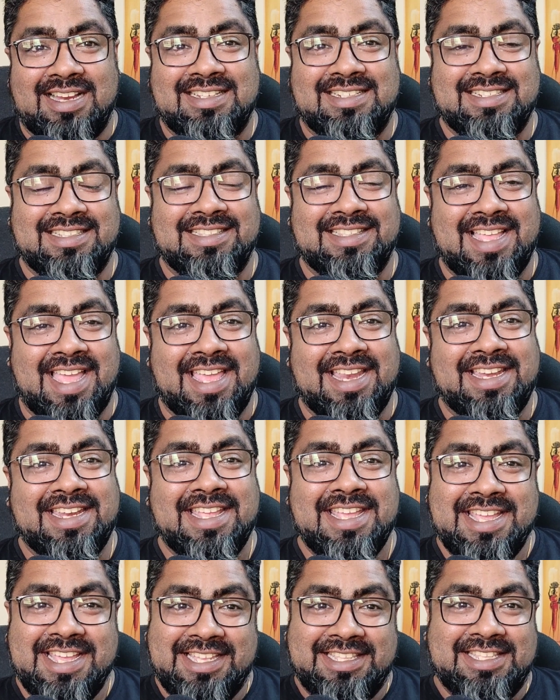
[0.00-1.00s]
Until then,
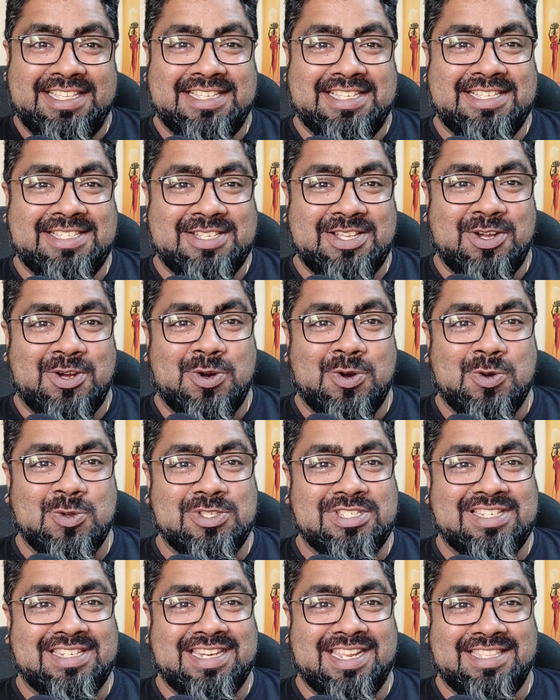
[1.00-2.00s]
this is your
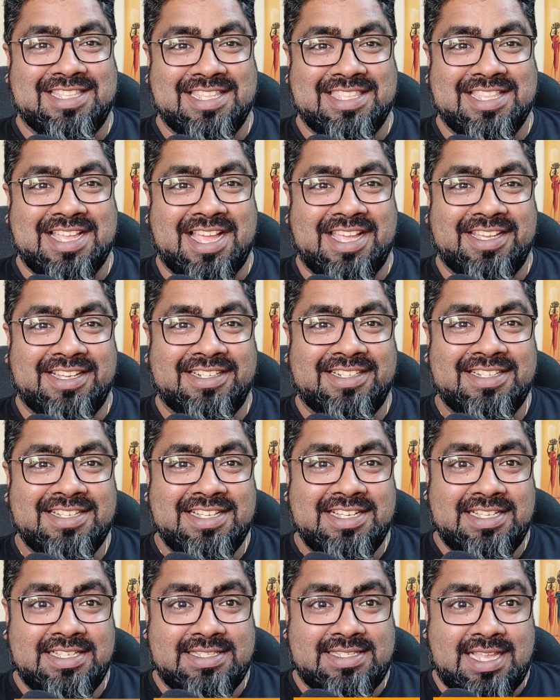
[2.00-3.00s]
host Nitin Nair
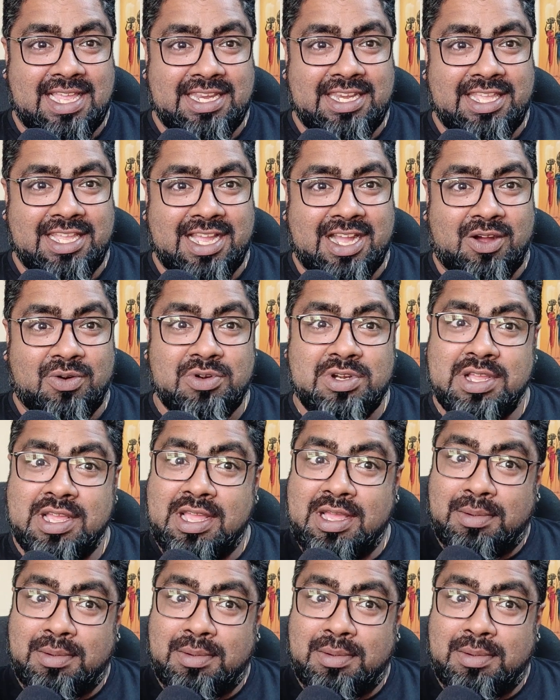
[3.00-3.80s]
signing out,